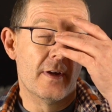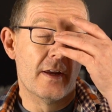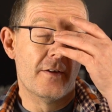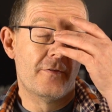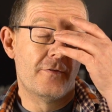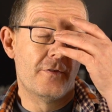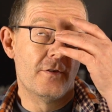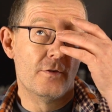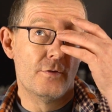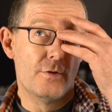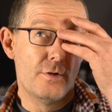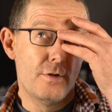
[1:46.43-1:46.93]

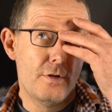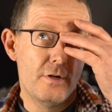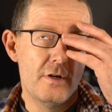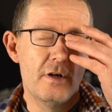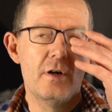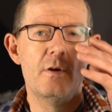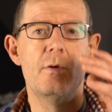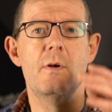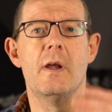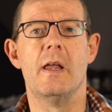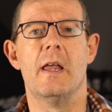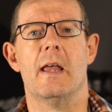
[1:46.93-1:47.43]
if you're
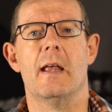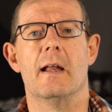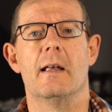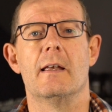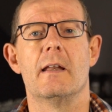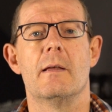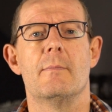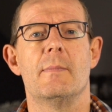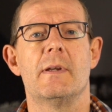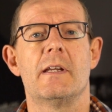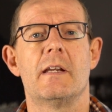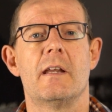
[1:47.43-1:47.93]
new here,
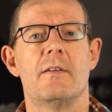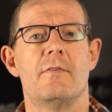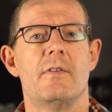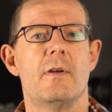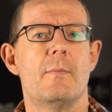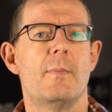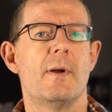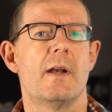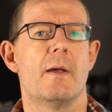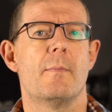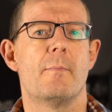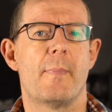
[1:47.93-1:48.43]
let me give you a
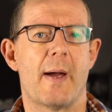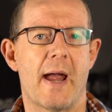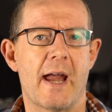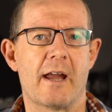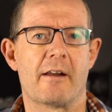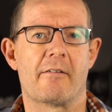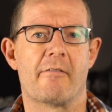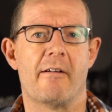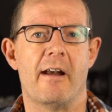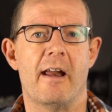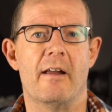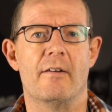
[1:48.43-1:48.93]
bit of
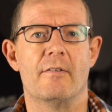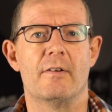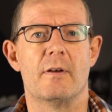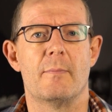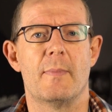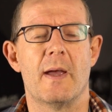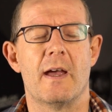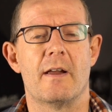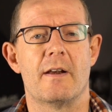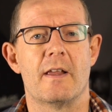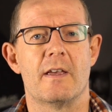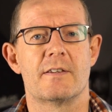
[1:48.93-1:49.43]
background
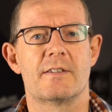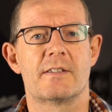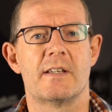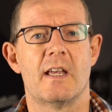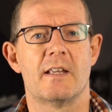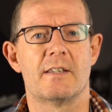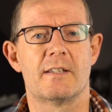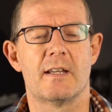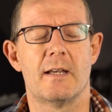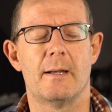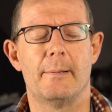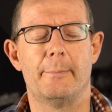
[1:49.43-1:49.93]
about our
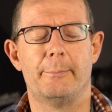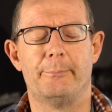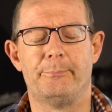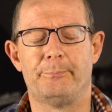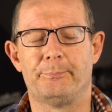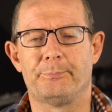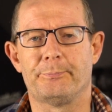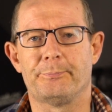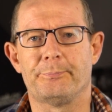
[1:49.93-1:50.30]
setup.